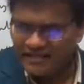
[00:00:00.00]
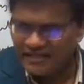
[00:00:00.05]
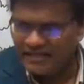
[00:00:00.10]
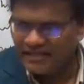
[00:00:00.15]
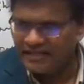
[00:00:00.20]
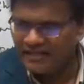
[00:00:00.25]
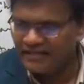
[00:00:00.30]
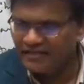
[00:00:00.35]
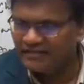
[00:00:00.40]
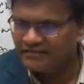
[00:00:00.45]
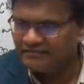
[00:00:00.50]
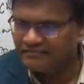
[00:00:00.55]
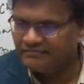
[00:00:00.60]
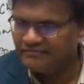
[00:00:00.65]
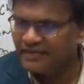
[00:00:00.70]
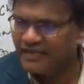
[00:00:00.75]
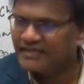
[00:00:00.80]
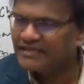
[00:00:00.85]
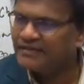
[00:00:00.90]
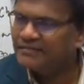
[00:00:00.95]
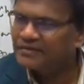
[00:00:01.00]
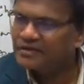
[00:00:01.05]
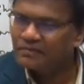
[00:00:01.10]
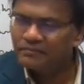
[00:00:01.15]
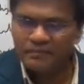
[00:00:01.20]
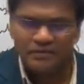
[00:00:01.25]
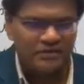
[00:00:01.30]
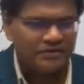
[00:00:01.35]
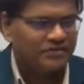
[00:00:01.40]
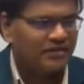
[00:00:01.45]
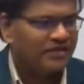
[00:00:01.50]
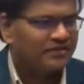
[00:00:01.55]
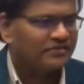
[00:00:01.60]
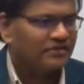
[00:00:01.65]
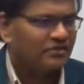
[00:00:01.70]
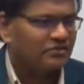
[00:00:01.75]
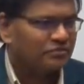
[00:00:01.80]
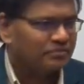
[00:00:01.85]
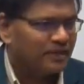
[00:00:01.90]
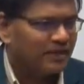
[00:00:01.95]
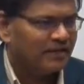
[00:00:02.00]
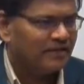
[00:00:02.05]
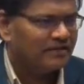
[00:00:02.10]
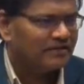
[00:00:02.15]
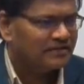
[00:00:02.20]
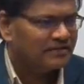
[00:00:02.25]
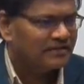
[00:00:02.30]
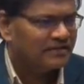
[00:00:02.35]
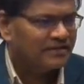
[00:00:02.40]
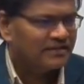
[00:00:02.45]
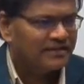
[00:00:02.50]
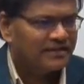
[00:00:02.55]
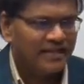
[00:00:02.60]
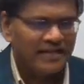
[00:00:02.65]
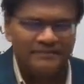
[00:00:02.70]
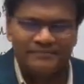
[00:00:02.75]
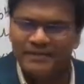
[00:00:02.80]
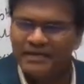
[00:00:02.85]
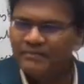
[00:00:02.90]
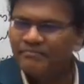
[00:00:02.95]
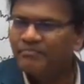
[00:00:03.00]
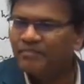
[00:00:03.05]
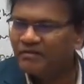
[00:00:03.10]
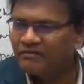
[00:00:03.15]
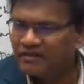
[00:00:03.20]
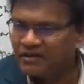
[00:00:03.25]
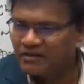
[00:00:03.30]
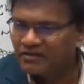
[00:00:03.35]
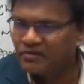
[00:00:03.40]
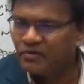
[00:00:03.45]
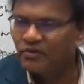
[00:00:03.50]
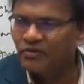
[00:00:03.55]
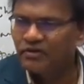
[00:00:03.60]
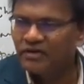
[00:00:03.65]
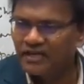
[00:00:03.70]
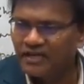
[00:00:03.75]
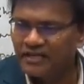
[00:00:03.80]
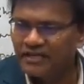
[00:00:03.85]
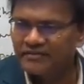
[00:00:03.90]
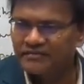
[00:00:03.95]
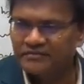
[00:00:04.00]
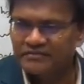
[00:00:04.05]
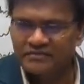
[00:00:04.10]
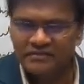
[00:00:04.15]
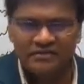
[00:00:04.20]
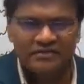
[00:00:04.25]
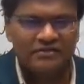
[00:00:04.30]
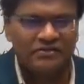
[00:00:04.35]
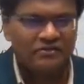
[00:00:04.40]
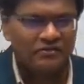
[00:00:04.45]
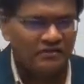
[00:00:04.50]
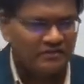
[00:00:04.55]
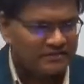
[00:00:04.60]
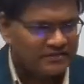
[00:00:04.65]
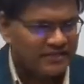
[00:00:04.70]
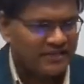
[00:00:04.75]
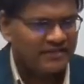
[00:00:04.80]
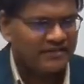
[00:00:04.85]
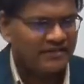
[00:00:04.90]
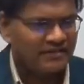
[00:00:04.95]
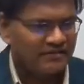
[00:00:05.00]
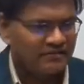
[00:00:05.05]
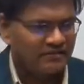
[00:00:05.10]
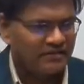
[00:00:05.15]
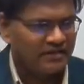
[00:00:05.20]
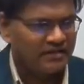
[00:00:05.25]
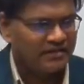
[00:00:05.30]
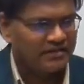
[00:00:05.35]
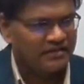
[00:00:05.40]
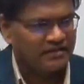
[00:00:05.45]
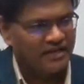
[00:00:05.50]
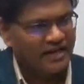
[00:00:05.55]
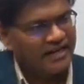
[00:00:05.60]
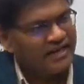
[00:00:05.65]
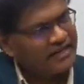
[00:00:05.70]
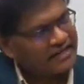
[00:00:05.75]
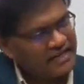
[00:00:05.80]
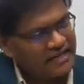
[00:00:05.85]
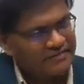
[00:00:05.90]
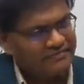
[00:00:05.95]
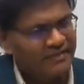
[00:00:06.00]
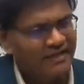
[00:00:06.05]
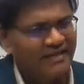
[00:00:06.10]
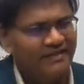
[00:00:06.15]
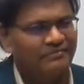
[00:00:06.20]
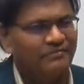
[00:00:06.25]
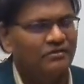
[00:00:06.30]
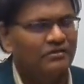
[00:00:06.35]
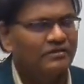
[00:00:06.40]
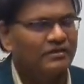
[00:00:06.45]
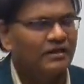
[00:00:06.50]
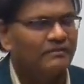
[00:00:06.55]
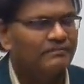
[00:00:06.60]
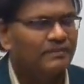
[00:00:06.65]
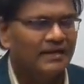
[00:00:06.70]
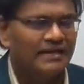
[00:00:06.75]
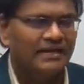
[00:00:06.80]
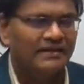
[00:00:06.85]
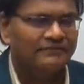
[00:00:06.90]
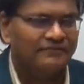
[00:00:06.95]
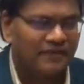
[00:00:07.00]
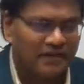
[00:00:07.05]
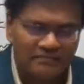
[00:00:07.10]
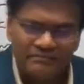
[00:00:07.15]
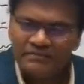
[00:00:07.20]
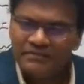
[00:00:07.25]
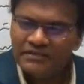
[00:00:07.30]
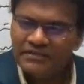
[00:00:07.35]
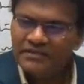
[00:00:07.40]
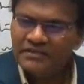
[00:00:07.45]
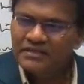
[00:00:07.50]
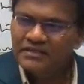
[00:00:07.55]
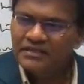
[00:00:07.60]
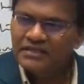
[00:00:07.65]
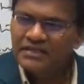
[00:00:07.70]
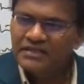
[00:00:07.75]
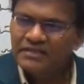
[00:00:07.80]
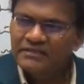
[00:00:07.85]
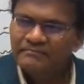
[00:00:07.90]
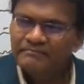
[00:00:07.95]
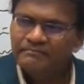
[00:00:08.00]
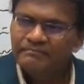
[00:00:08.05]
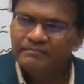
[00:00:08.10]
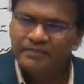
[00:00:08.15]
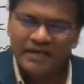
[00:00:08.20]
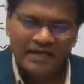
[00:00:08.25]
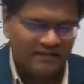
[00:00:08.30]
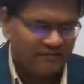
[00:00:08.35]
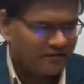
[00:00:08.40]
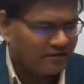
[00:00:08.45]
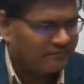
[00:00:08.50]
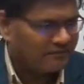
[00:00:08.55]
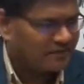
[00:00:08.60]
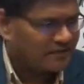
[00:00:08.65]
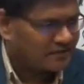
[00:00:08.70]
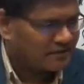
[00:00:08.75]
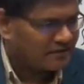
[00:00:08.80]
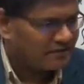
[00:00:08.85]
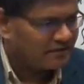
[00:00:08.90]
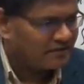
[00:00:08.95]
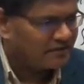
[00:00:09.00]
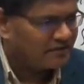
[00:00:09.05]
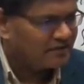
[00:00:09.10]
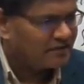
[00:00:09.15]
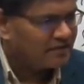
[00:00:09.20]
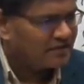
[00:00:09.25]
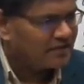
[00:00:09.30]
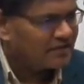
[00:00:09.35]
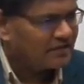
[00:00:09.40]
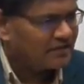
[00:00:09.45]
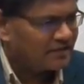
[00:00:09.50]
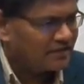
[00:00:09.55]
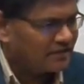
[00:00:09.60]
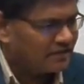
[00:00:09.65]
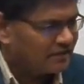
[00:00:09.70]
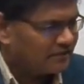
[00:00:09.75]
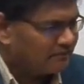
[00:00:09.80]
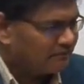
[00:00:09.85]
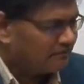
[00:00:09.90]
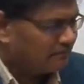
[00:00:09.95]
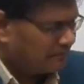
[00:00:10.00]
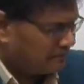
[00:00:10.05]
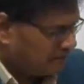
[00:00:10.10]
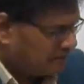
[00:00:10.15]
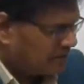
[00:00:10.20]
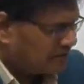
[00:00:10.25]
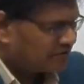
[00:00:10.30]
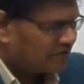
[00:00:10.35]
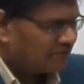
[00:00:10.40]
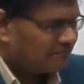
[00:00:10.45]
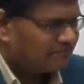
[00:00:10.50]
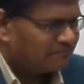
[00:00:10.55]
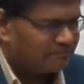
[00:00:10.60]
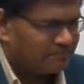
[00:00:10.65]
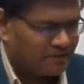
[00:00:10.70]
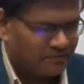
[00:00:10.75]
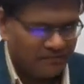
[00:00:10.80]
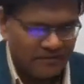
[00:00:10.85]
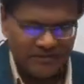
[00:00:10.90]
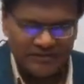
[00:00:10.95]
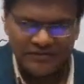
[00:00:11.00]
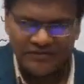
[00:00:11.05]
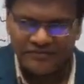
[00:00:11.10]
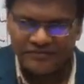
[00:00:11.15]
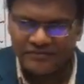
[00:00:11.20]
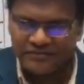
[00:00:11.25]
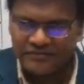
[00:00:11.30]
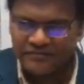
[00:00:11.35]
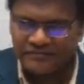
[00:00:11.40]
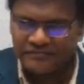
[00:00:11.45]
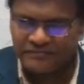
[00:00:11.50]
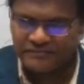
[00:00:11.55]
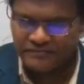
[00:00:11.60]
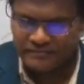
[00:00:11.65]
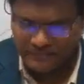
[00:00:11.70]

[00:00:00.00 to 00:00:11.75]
in India, maximum amount of pollution is caused by thermal power only, coal sector only. And it has been removed completely from Environmental Ministry permissions.